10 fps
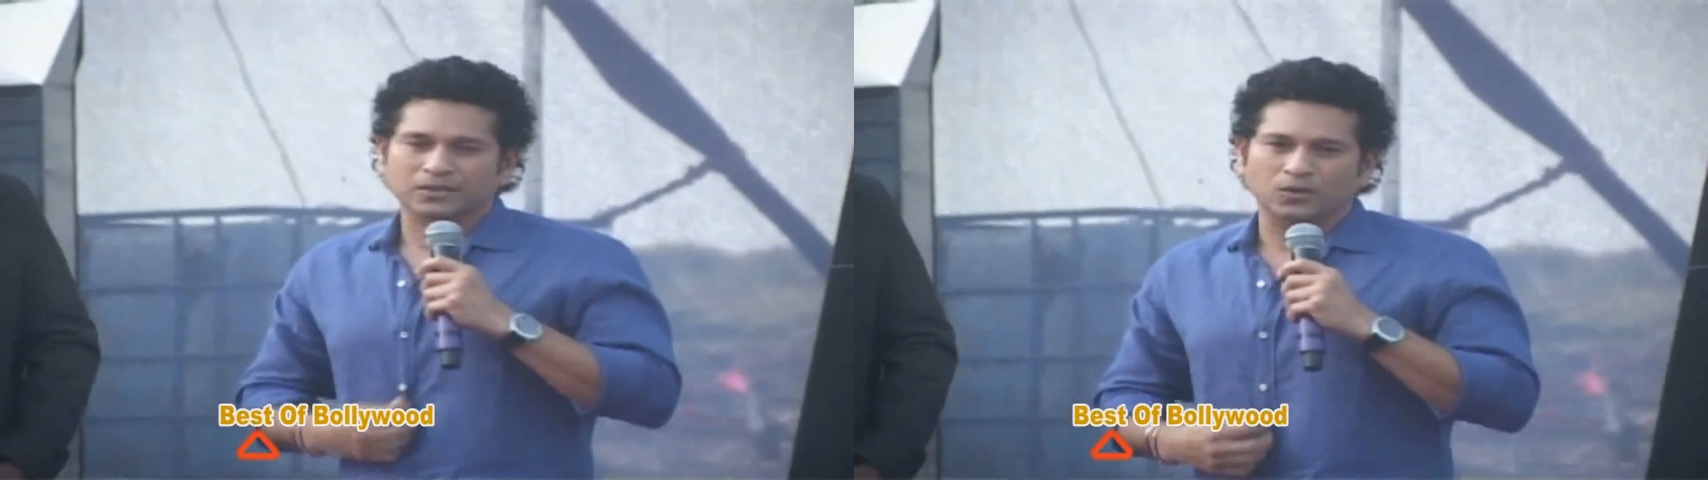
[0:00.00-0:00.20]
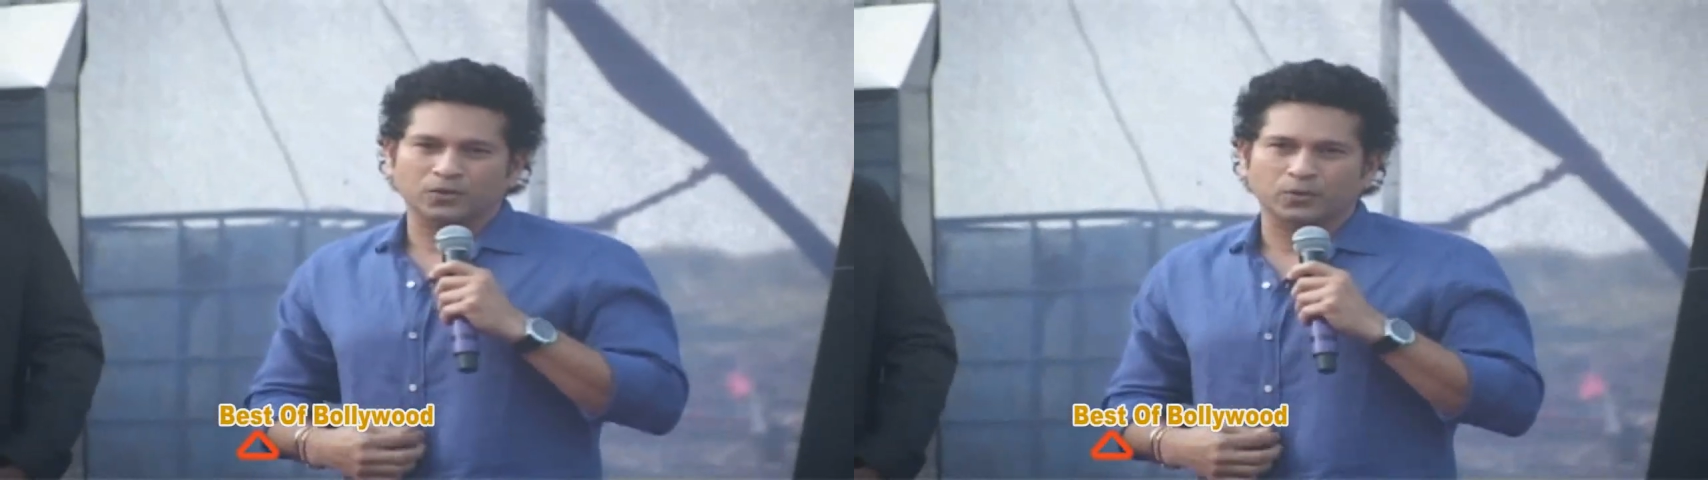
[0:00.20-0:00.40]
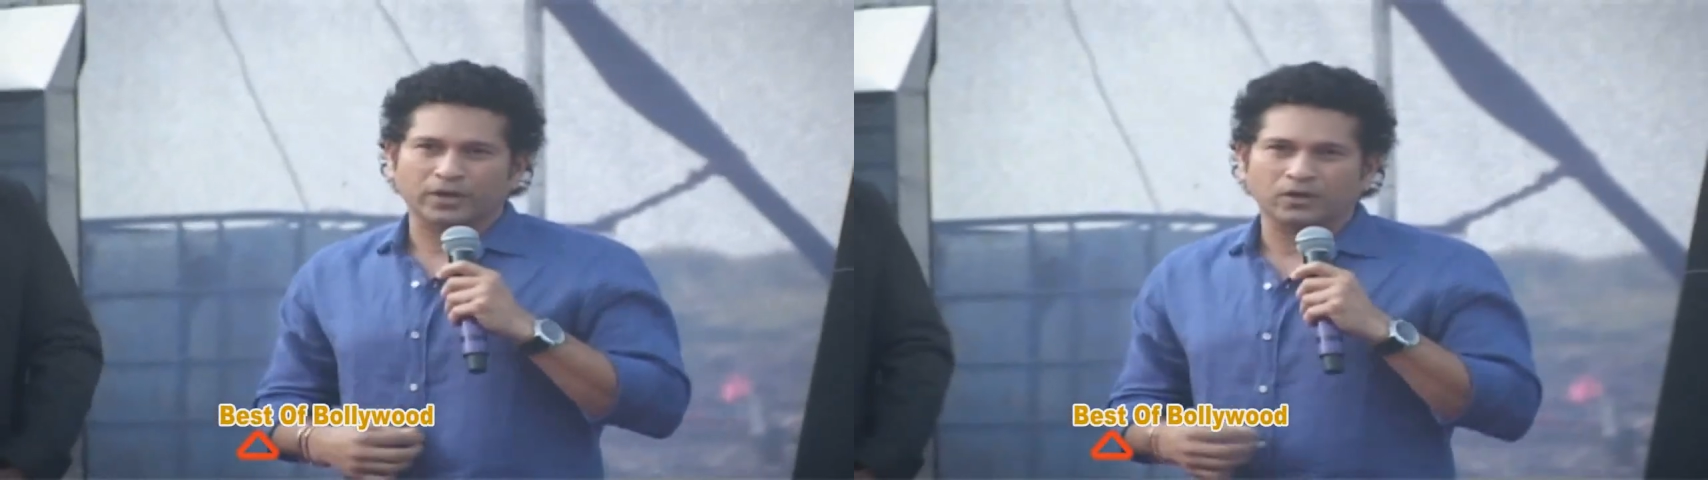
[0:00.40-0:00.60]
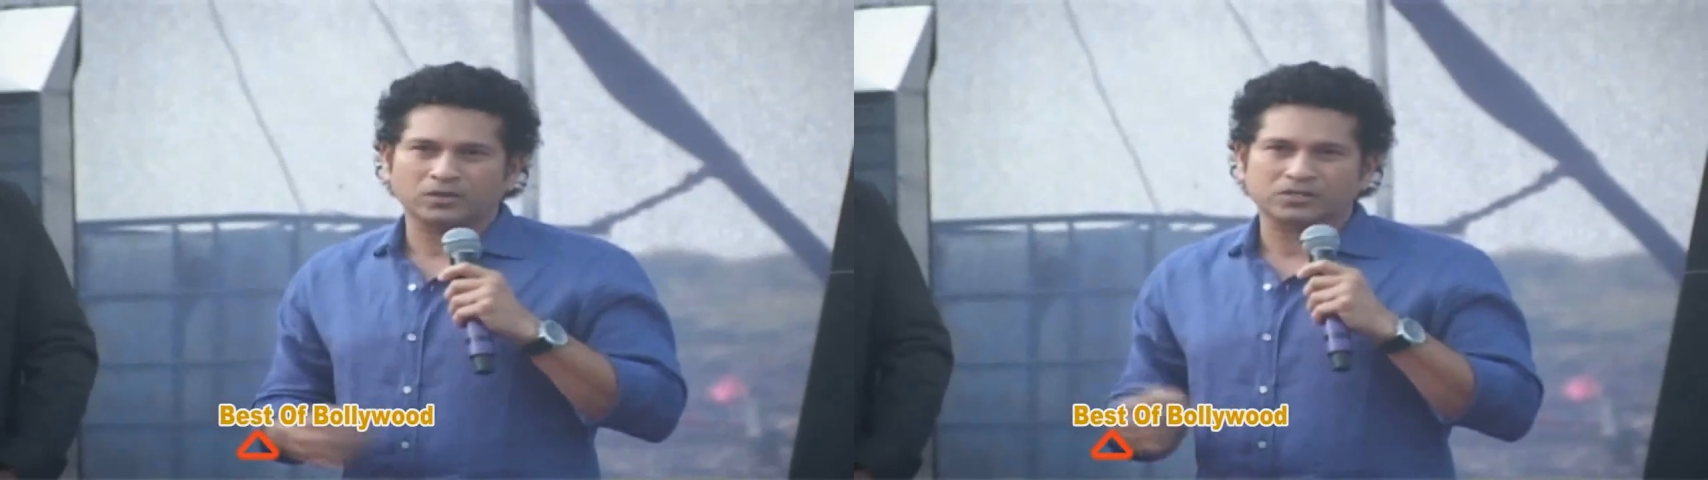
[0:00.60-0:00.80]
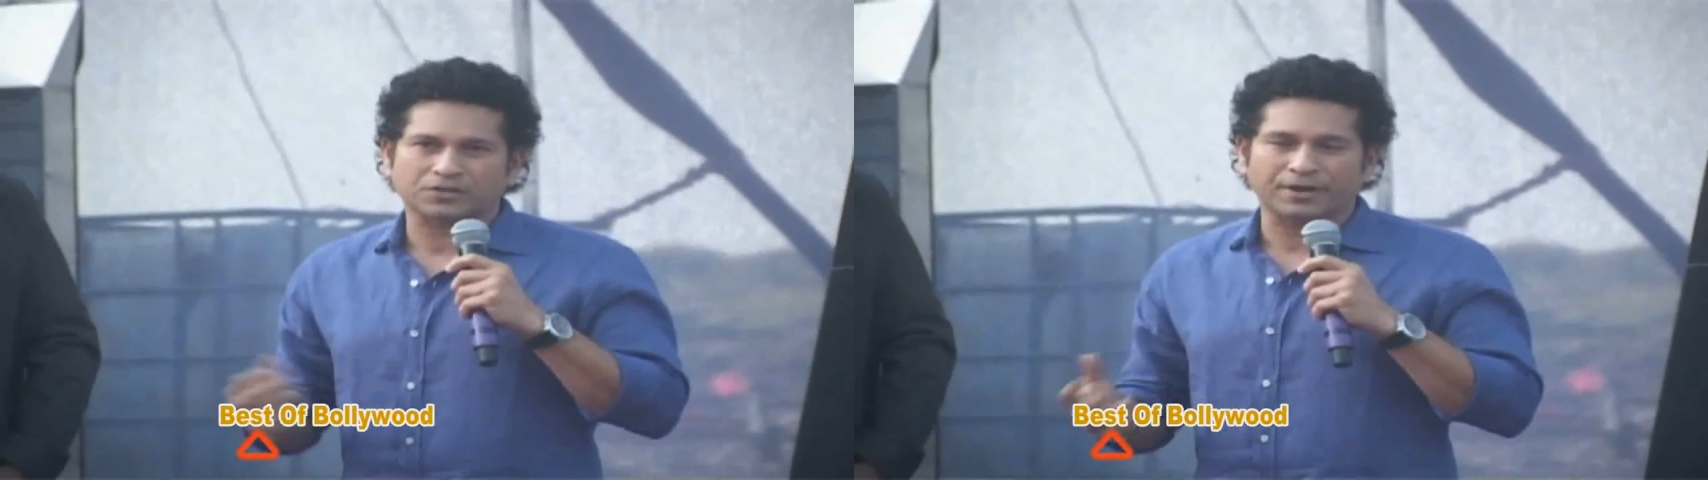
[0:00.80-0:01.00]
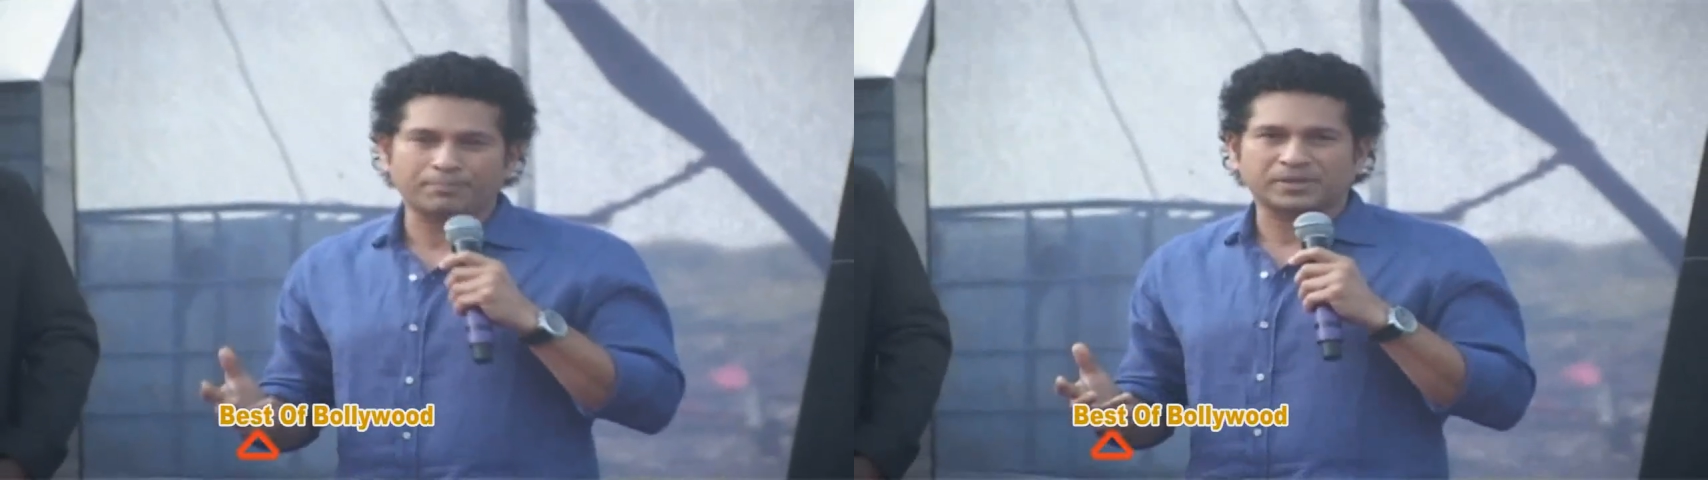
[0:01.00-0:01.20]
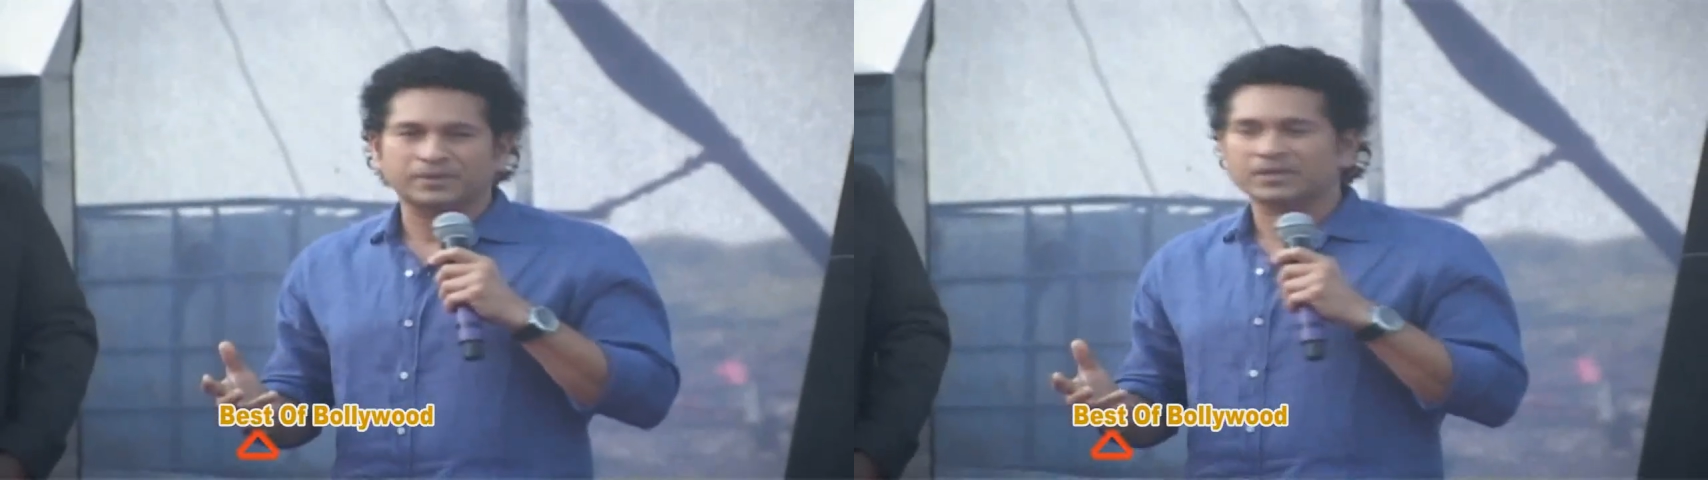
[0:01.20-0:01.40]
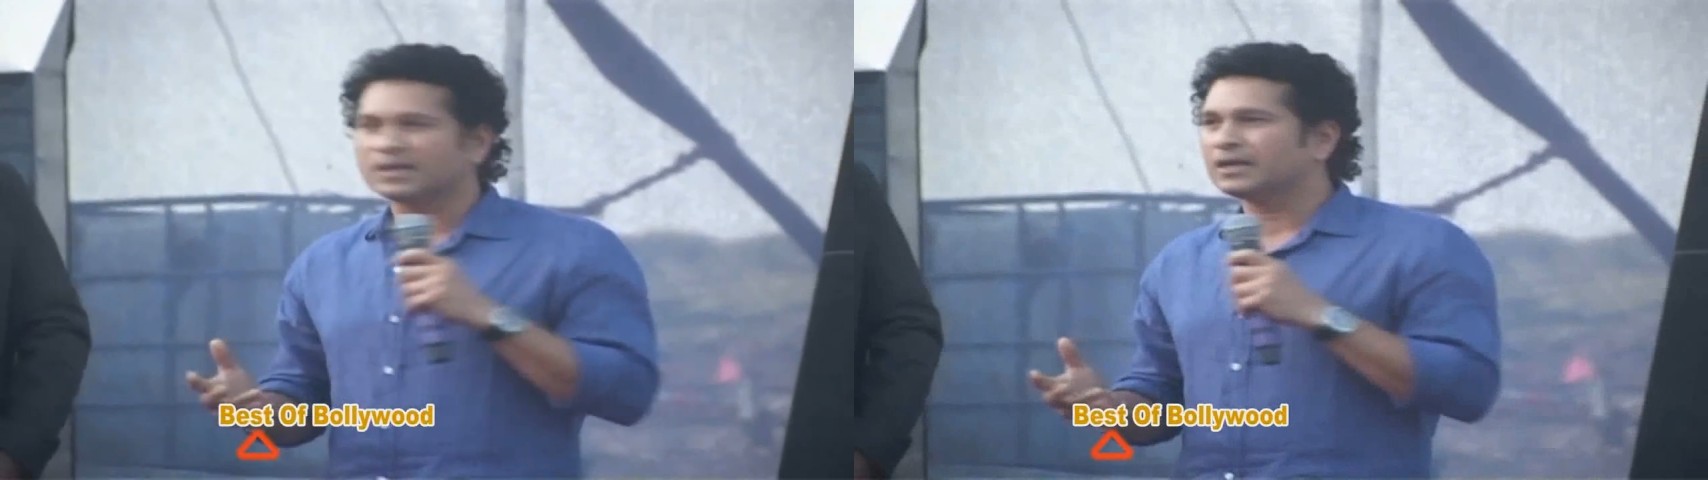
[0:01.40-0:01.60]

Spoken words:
you know, you cannot script.